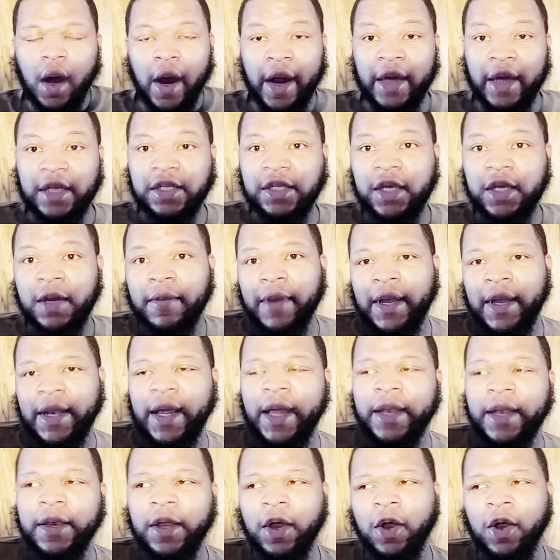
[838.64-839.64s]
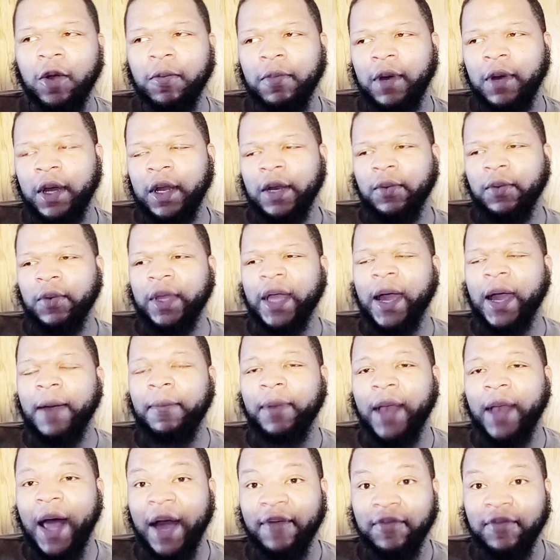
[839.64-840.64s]
All right, some may not know, but we
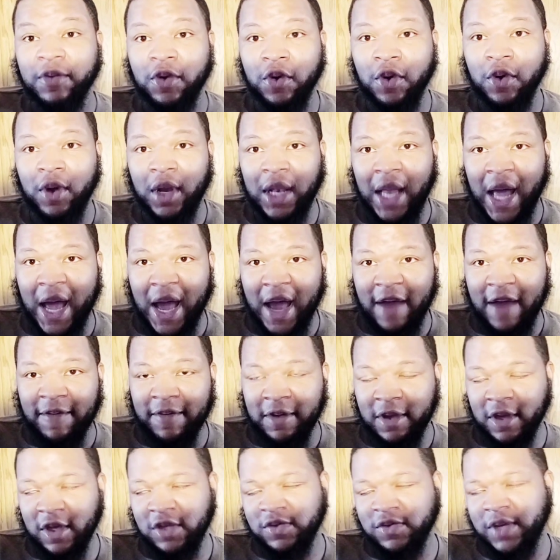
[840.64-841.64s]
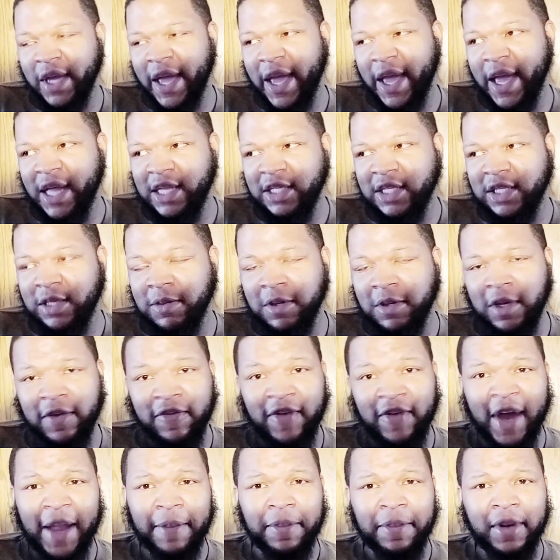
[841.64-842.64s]
got blocked from going live because we had some of
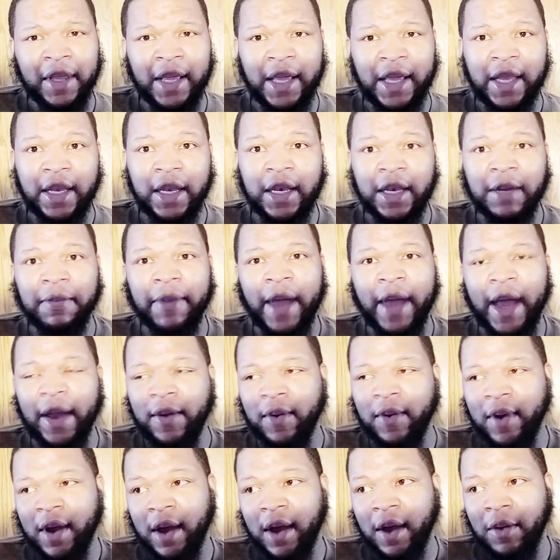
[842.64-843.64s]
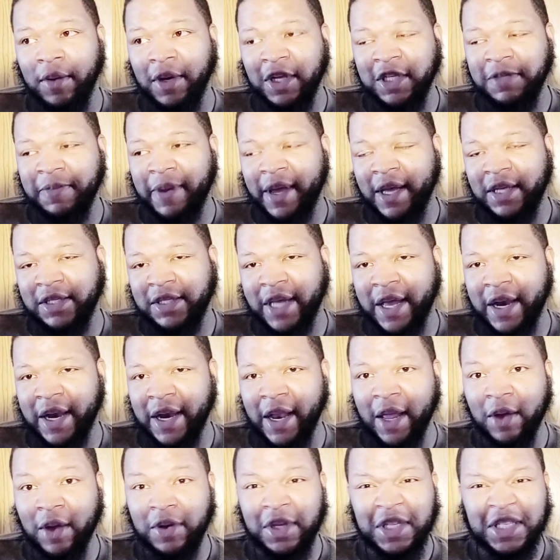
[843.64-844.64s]
the fight playing in the background this past
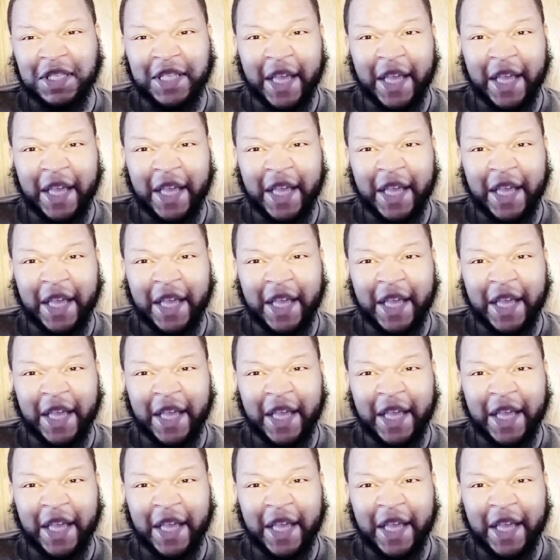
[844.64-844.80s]
Saturday on